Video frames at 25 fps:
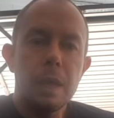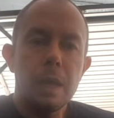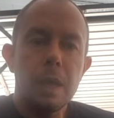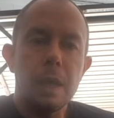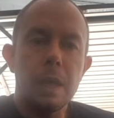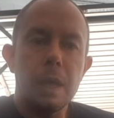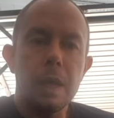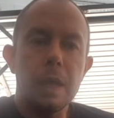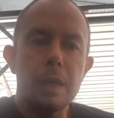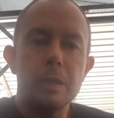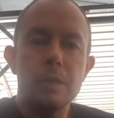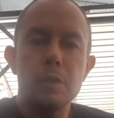
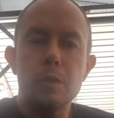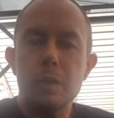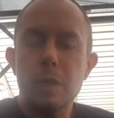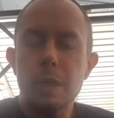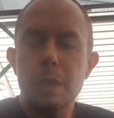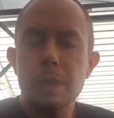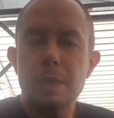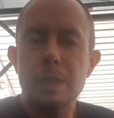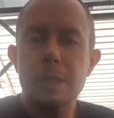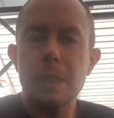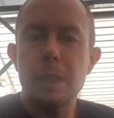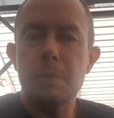And you can
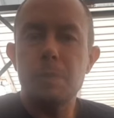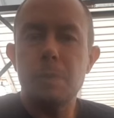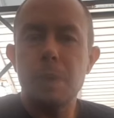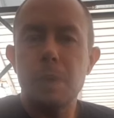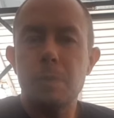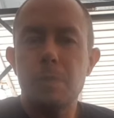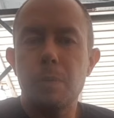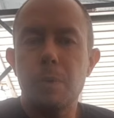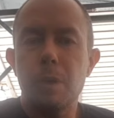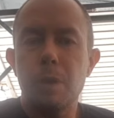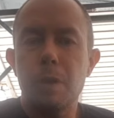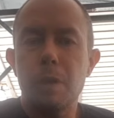see
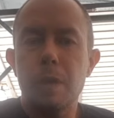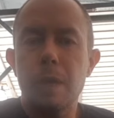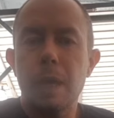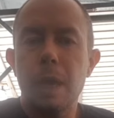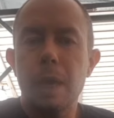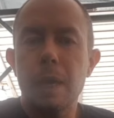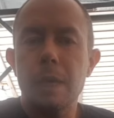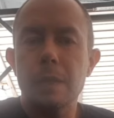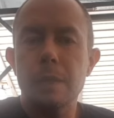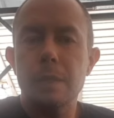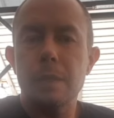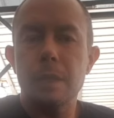people
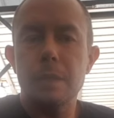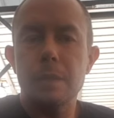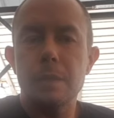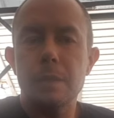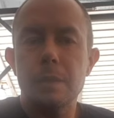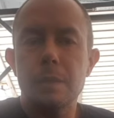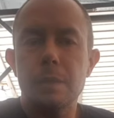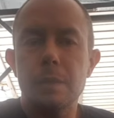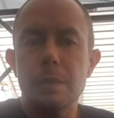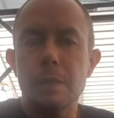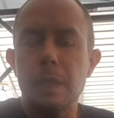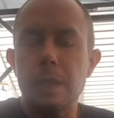online that
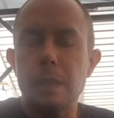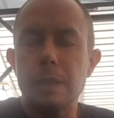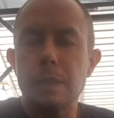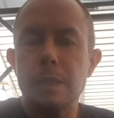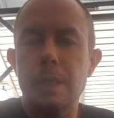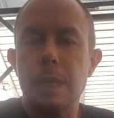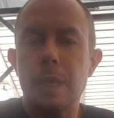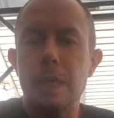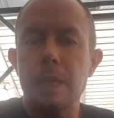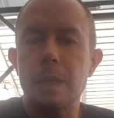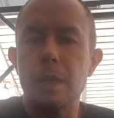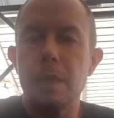they
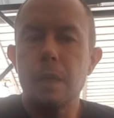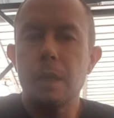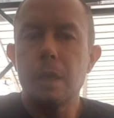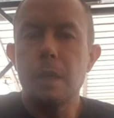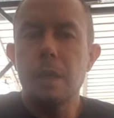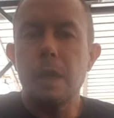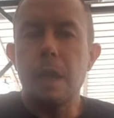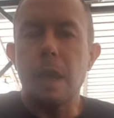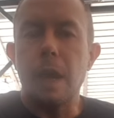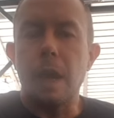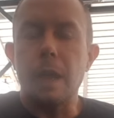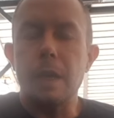say,
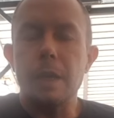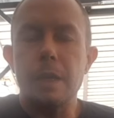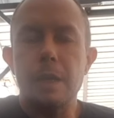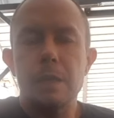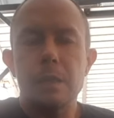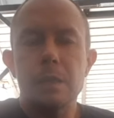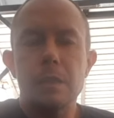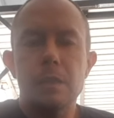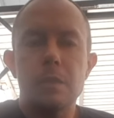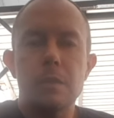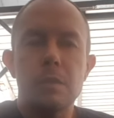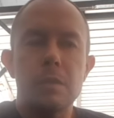I
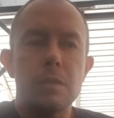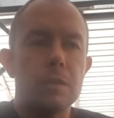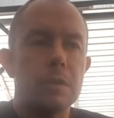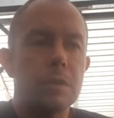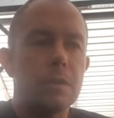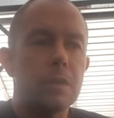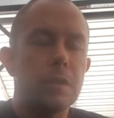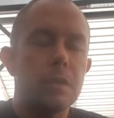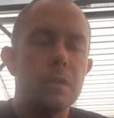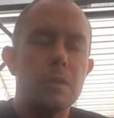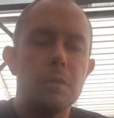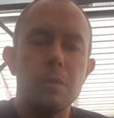
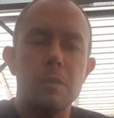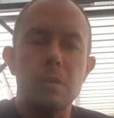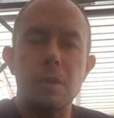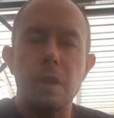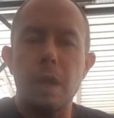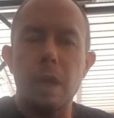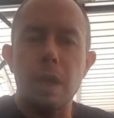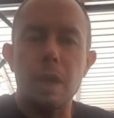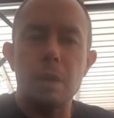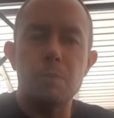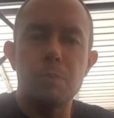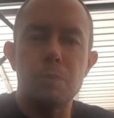
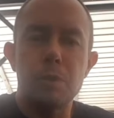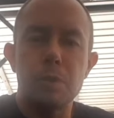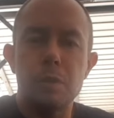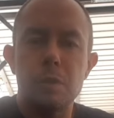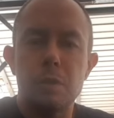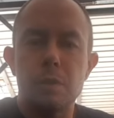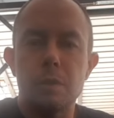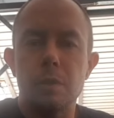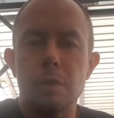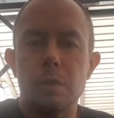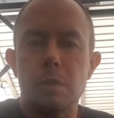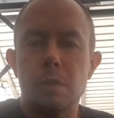put
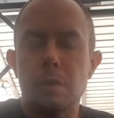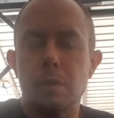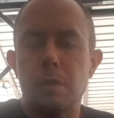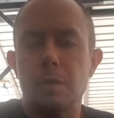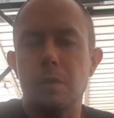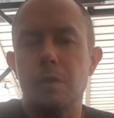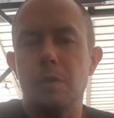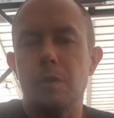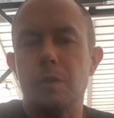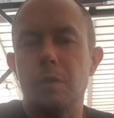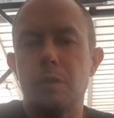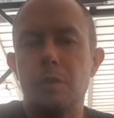
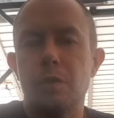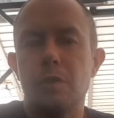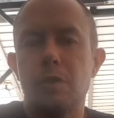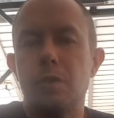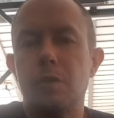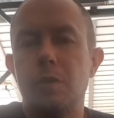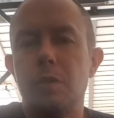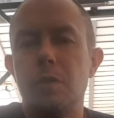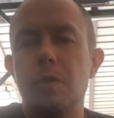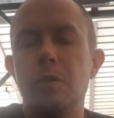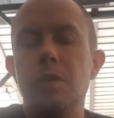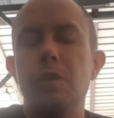
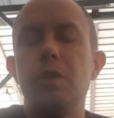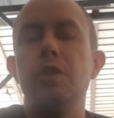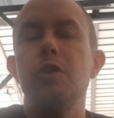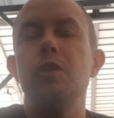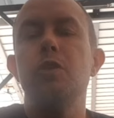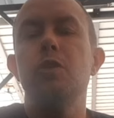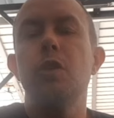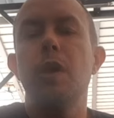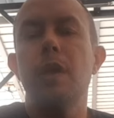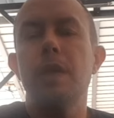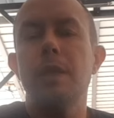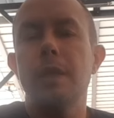
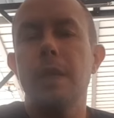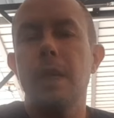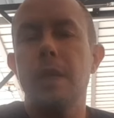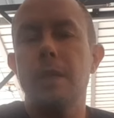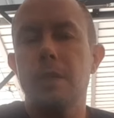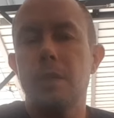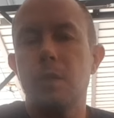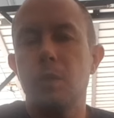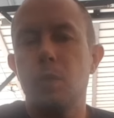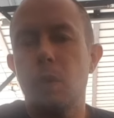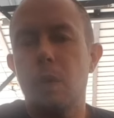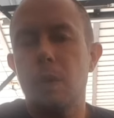dual
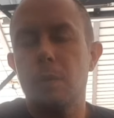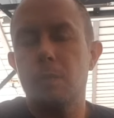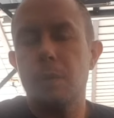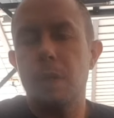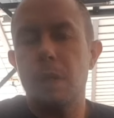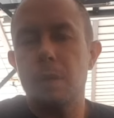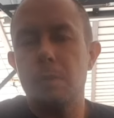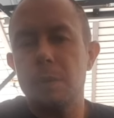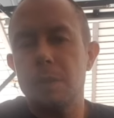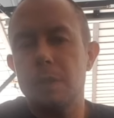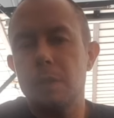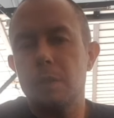91
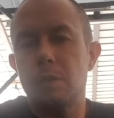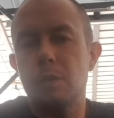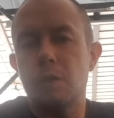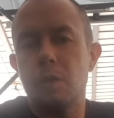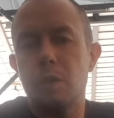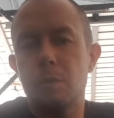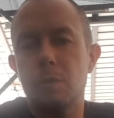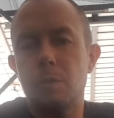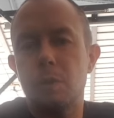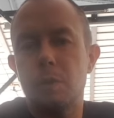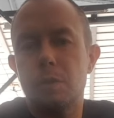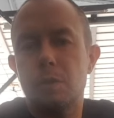millimeter
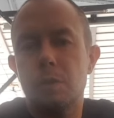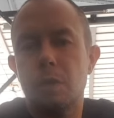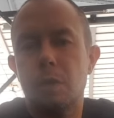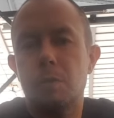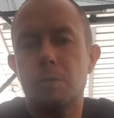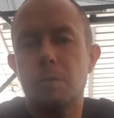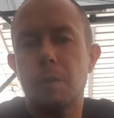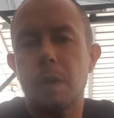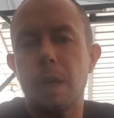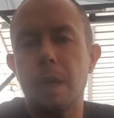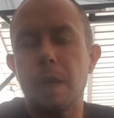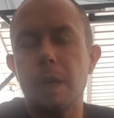turbos
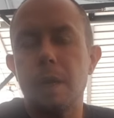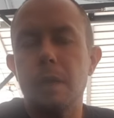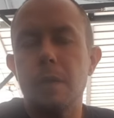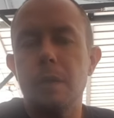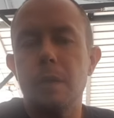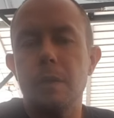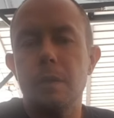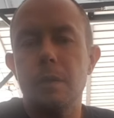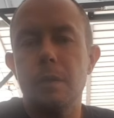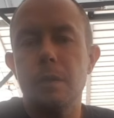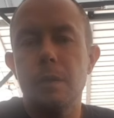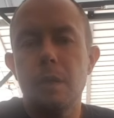
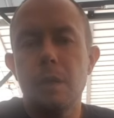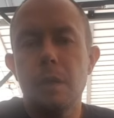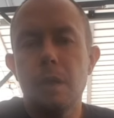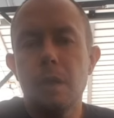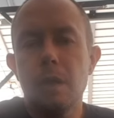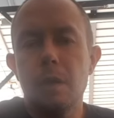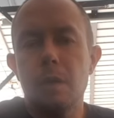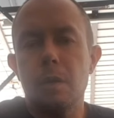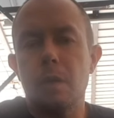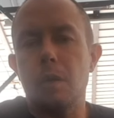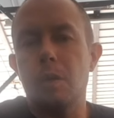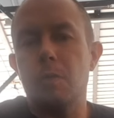
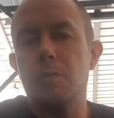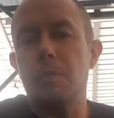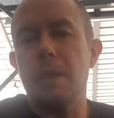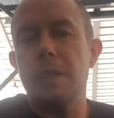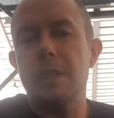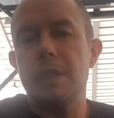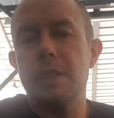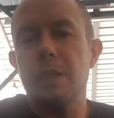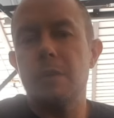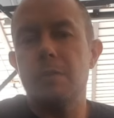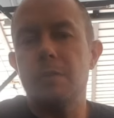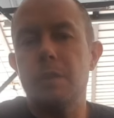on my
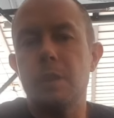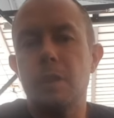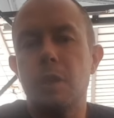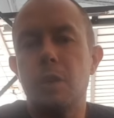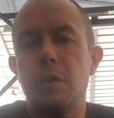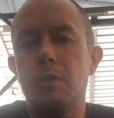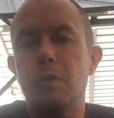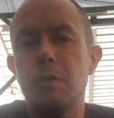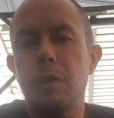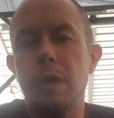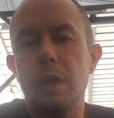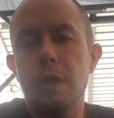Chevy
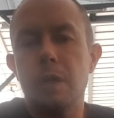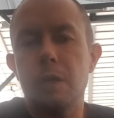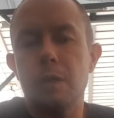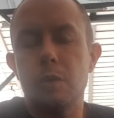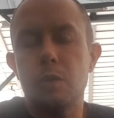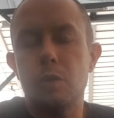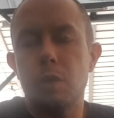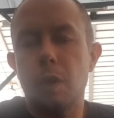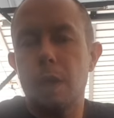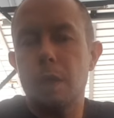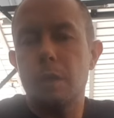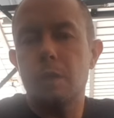Nova
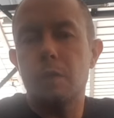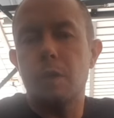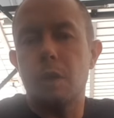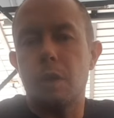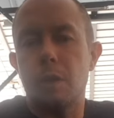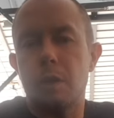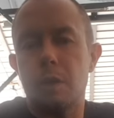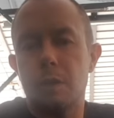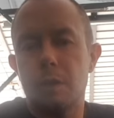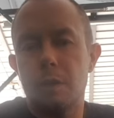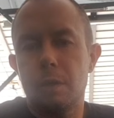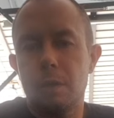drag
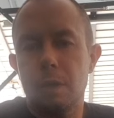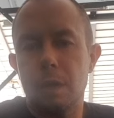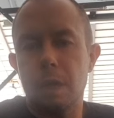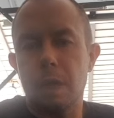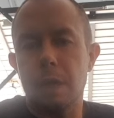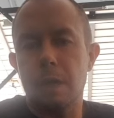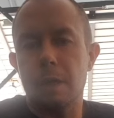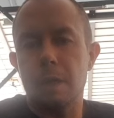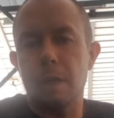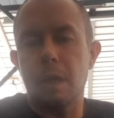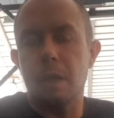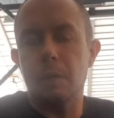car,
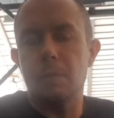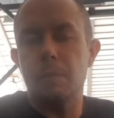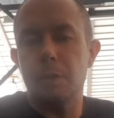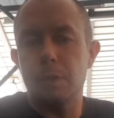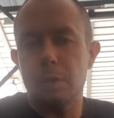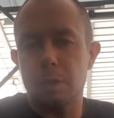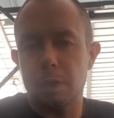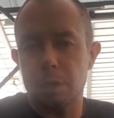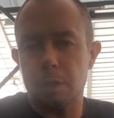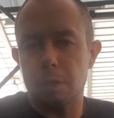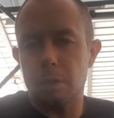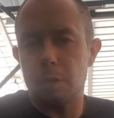and I'm
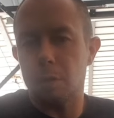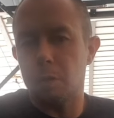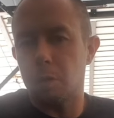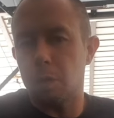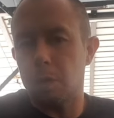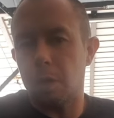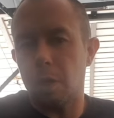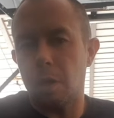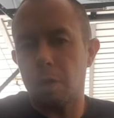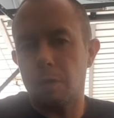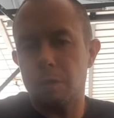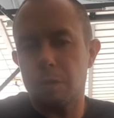pushing
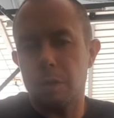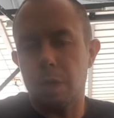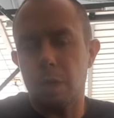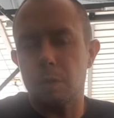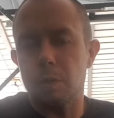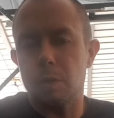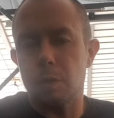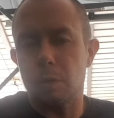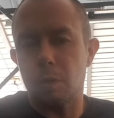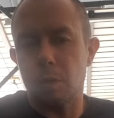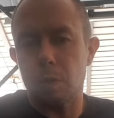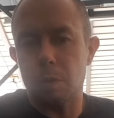
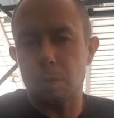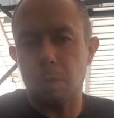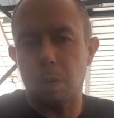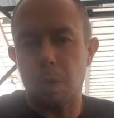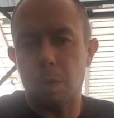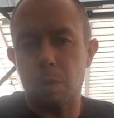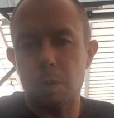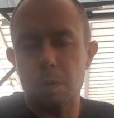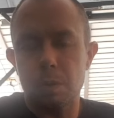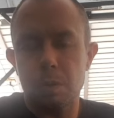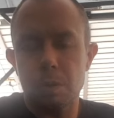2,500 horsepower.